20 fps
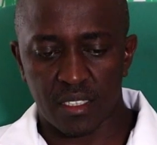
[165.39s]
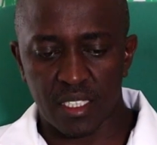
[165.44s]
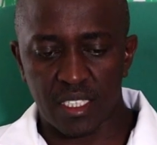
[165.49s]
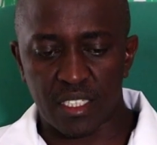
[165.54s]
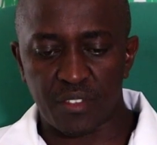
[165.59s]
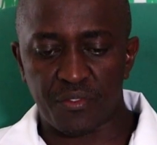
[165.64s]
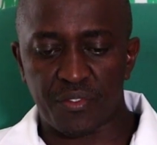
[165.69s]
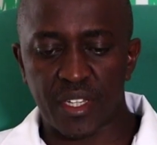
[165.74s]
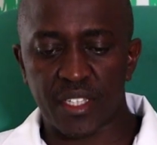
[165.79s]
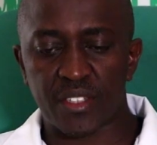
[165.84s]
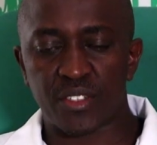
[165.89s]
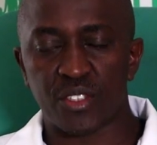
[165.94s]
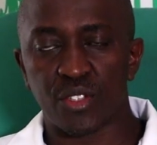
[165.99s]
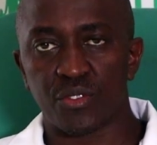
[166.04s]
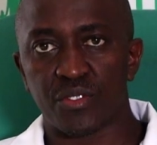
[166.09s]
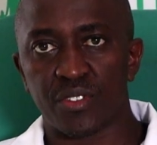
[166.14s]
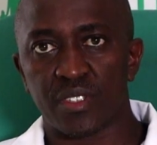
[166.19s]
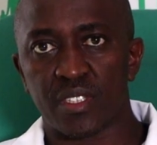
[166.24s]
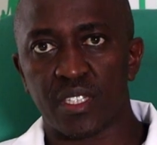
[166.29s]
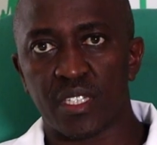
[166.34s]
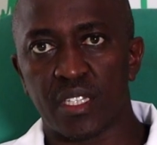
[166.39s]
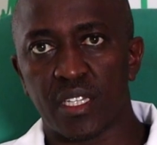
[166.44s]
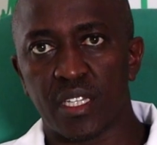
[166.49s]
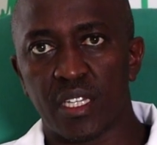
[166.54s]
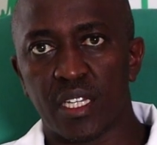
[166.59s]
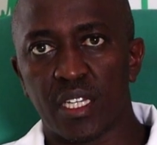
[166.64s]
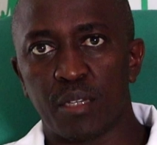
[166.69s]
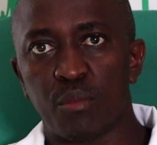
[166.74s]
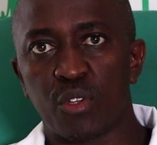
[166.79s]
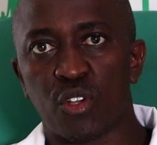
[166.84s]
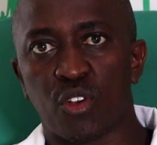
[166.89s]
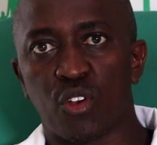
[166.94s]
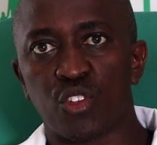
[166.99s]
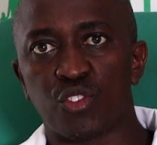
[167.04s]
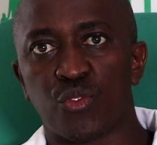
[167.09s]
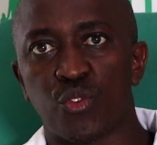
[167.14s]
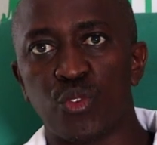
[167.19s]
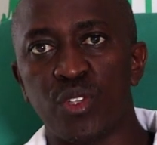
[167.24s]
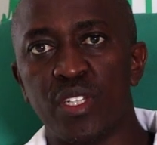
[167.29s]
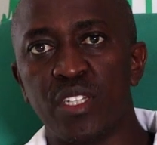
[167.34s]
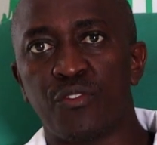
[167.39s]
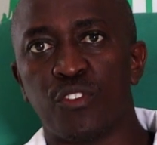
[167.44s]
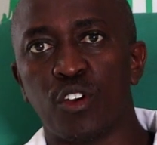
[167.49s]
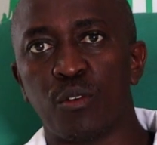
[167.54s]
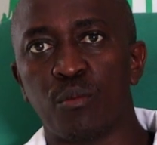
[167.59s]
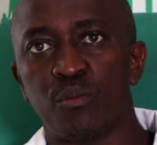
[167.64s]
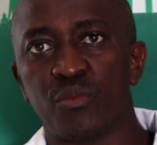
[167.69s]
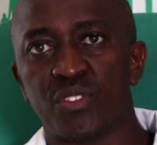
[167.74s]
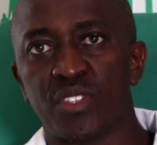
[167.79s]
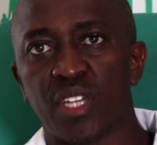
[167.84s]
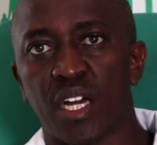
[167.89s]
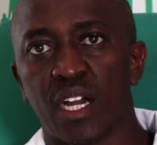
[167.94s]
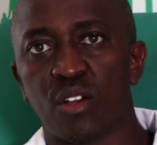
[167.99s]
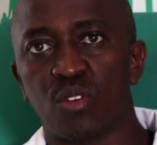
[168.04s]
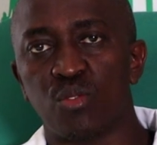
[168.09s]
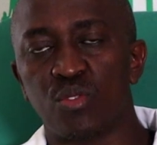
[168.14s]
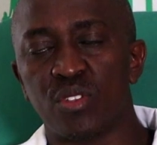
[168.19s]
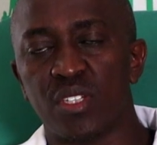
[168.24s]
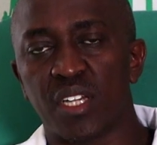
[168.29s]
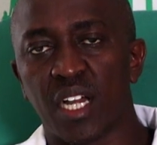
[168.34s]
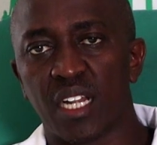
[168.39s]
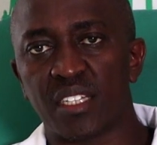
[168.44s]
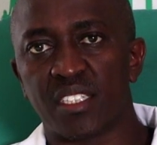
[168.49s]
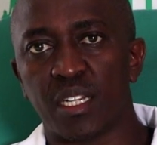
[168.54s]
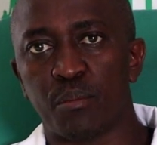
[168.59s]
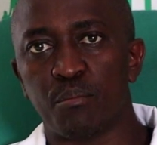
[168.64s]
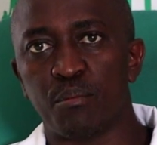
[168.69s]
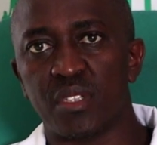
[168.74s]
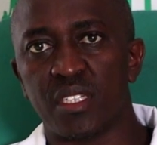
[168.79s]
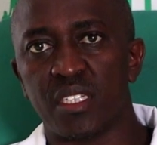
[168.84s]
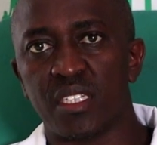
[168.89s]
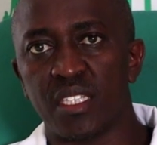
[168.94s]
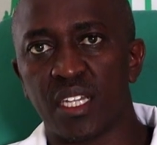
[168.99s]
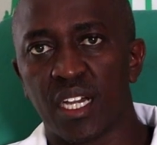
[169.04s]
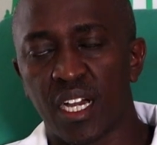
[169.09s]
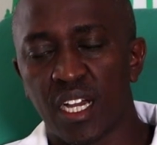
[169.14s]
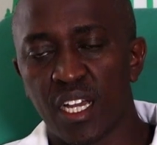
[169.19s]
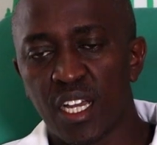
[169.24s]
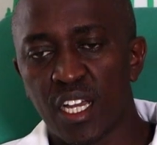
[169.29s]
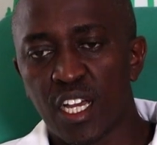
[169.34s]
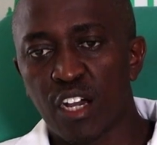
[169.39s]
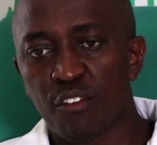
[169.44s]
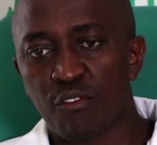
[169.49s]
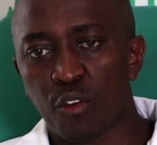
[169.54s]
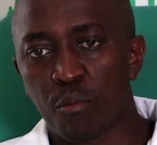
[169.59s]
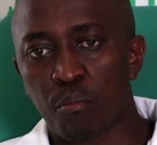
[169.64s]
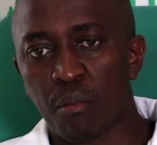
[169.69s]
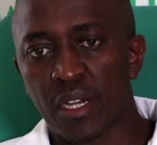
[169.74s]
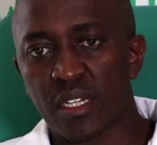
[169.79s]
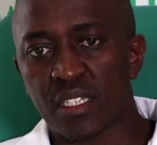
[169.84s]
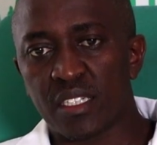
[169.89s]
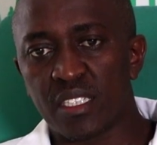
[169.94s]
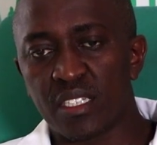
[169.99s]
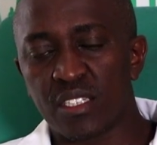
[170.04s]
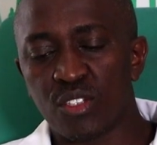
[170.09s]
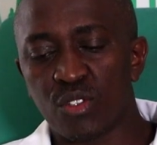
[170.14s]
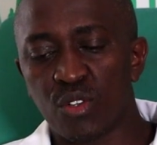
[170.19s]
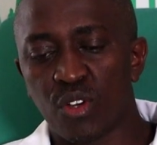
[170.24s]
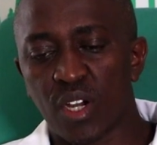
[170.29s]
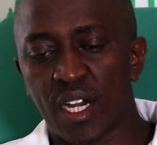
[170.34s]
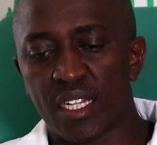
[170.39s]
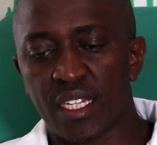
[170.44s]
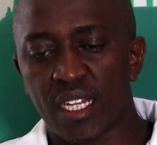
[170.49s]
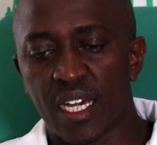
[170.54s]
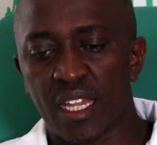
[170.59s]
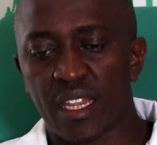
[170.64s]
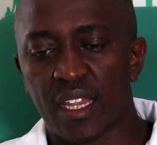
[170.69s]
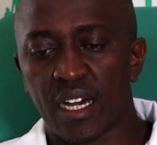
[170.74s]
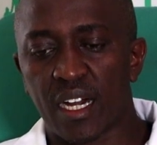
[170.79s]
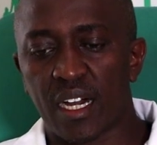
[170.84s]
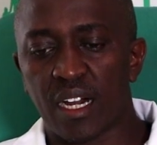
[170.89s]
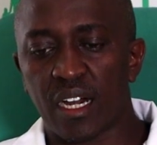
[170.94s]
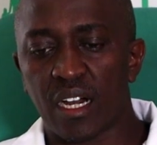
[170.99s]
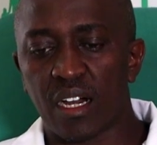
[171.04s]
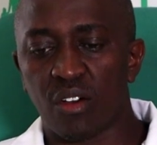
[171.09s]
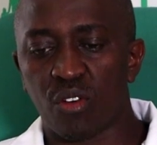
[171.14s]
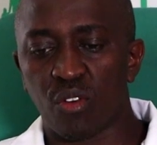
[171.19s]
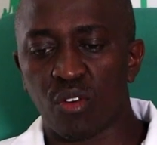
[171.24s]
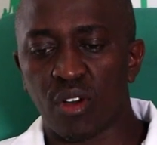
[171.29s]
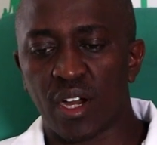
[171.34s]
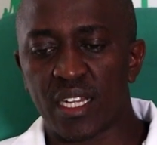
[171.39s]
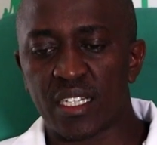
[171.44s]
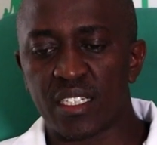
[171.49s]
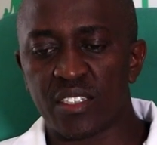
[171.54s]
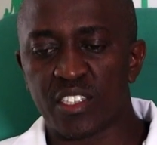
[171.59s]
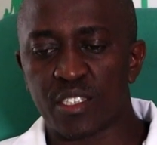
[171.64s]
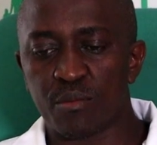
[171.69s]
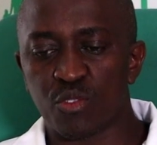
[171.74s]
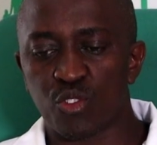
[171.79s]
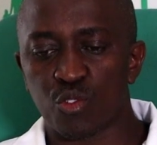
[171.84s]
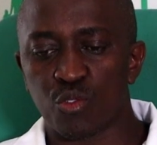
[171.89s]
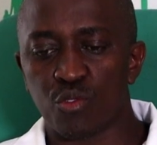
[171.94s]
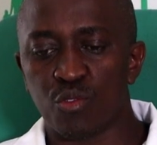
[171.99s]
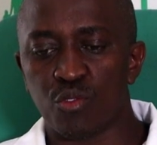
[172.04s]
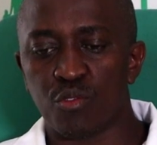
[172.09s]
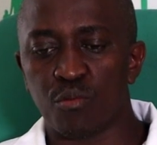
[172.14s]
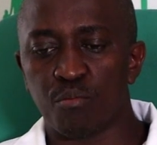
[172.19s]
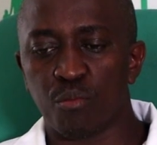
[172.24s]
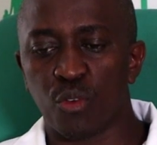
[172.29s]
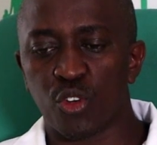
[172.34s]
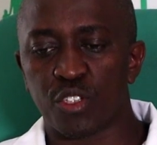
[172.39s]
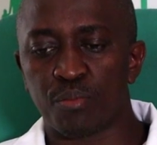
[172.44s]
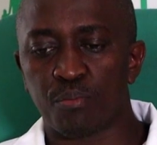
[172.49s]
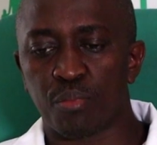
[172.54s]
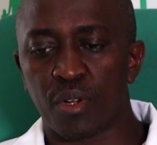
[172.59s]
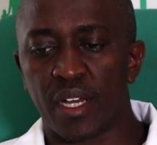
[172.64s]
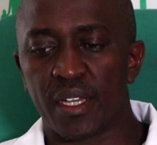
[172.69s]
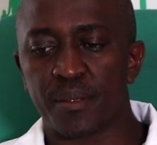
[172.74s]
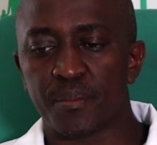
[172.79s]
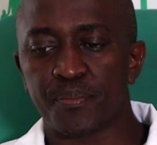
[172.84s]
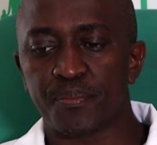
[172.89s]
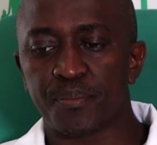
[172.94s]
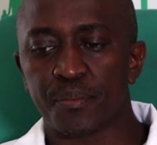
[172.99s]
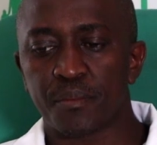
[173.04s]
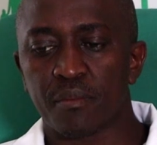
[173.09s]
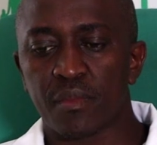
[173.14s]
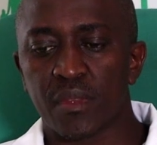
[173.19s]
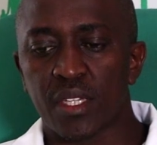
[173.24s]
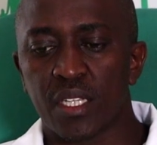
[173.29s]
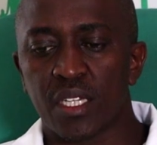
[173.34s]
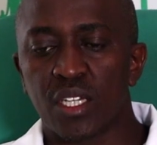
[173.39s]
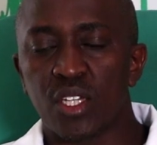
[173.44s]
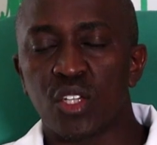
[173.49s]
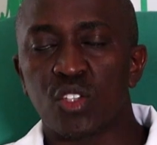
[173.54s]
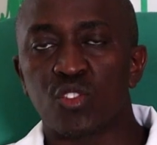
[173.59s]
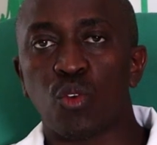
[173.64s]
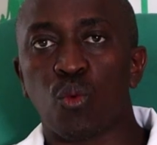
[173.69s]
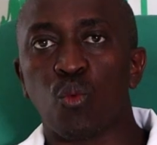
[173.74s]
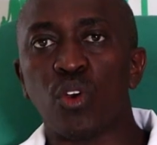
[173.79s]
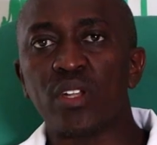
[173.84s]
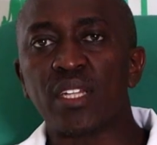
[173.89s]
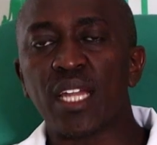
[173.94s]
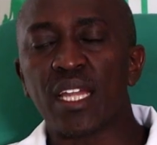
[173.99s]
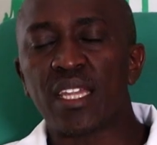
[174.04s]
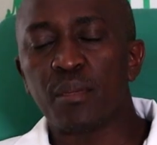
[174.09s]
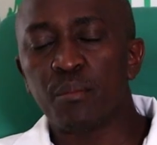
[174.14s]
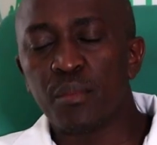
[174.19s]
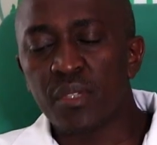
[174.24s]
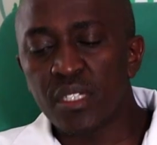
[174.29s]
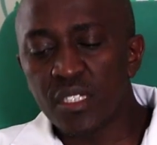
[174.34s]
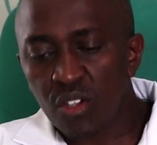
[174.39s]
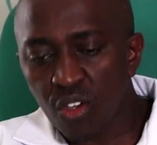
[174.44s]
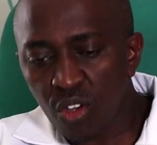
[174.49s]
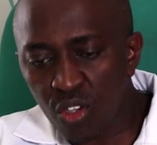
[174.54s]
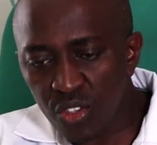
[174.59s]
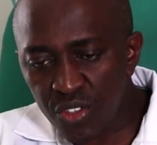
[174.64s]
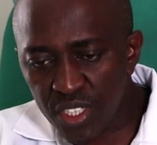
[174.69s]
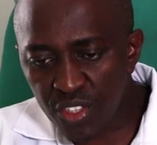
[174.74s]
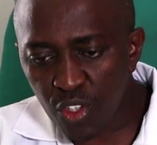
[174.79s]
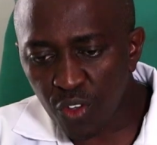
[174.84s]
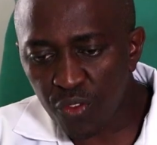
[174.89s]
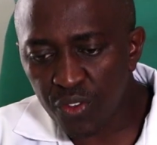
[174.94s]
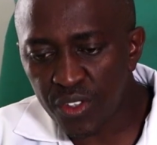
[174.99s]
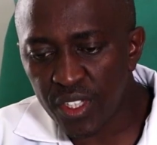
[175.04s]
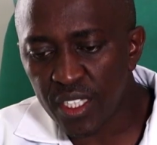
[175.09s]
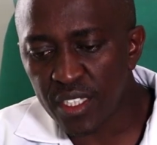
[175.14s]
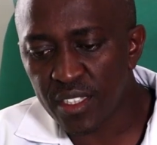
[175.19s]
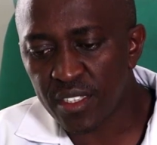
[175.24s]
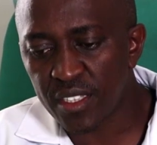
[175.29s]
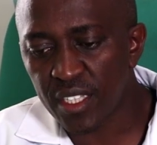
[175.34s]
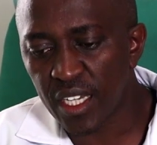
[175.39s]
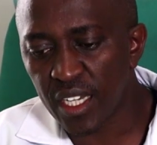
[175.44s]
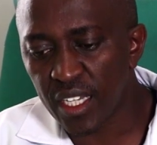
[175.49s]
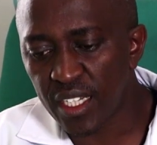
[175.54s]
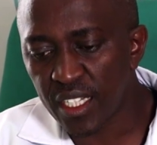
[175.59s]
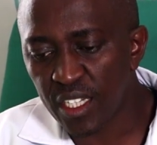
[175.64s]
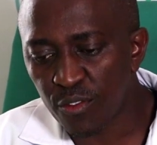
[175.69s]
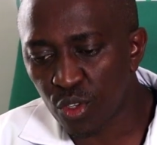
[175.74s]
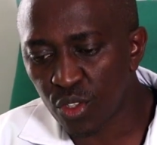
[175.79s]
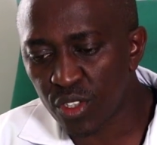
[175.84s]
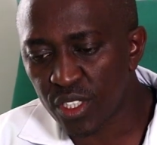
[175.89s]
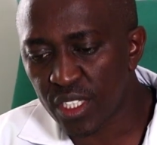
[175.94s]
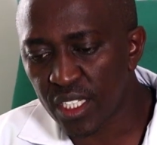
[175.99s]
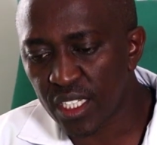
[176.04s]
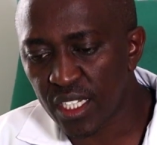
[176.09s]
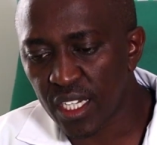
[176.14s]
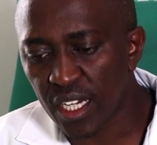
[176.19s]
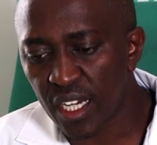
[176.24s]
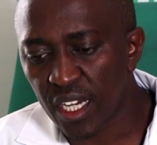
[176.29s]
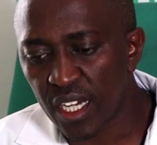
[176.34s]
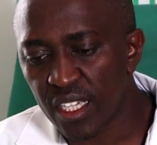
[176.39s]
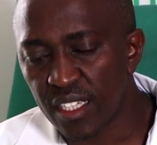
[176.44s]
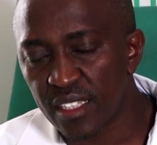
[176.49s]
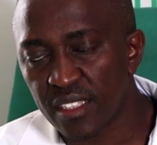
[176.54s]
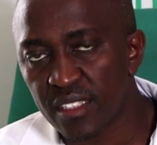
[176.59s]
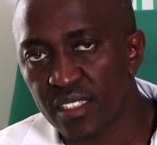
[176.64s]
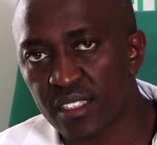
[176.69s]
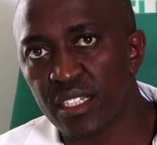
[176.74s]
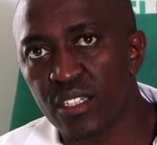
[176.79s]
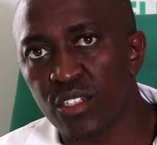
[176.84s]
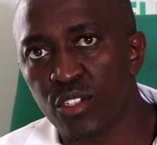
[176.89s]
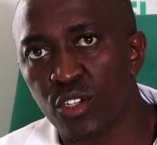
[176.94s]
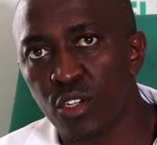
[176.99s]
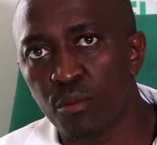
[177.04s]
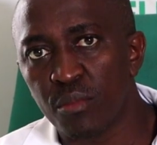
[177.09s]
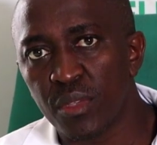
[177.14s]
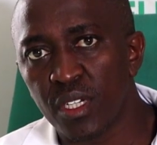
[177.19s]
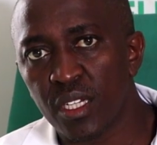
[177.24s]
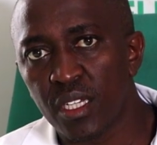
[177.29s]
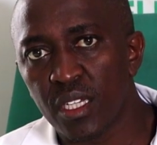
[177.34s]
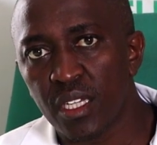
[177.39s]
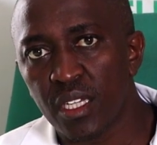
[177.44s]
infections, because fluid forms a good culture media for bacteria and other organisms to multiply. So what are the main causes of this nephrotic syndrome?